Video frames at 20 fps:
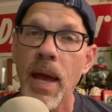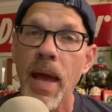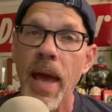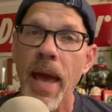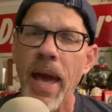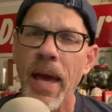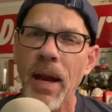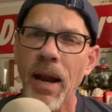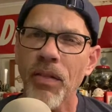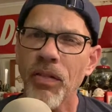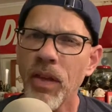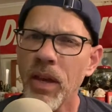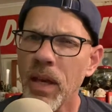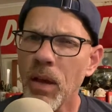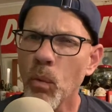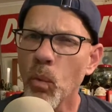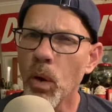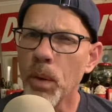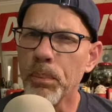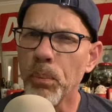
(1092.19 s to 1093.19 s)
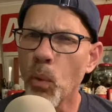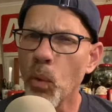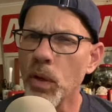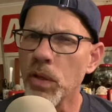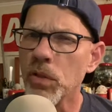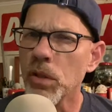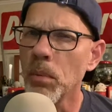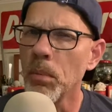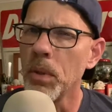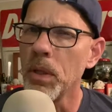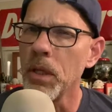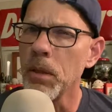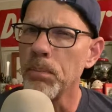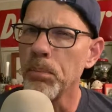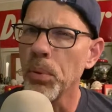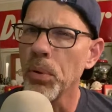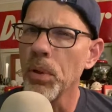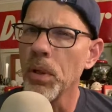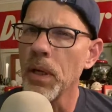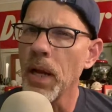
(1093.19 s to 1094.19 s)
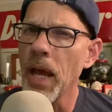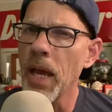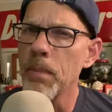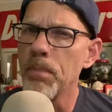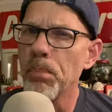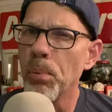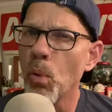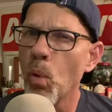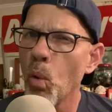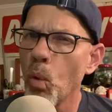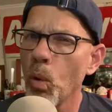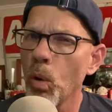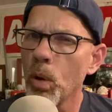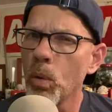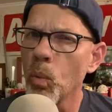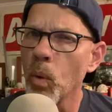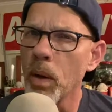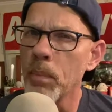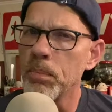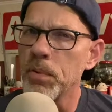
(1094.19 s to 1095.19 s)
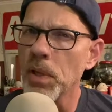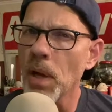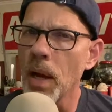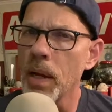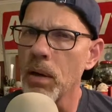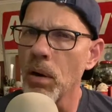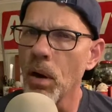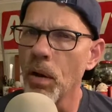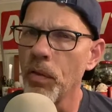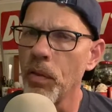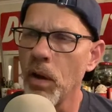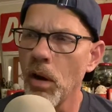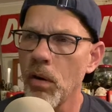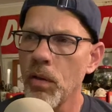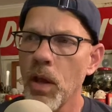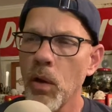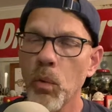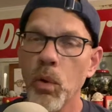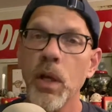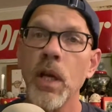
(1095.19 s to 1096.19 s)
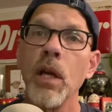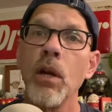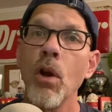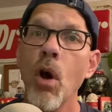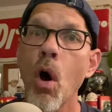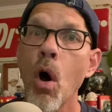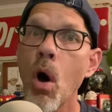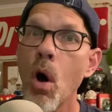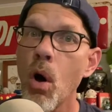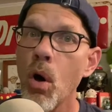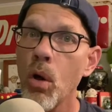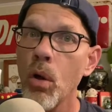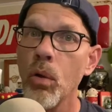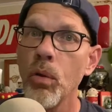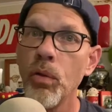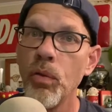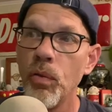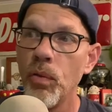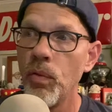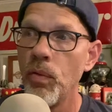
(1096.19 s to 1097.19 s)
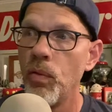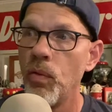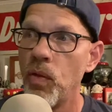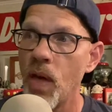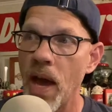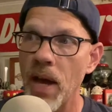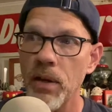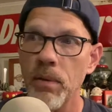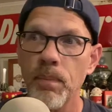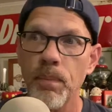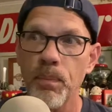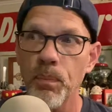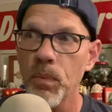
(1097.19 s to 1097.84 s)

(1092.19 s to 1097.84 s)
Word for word: and I think at one point somebody had put a porn website on there, and they were getting all that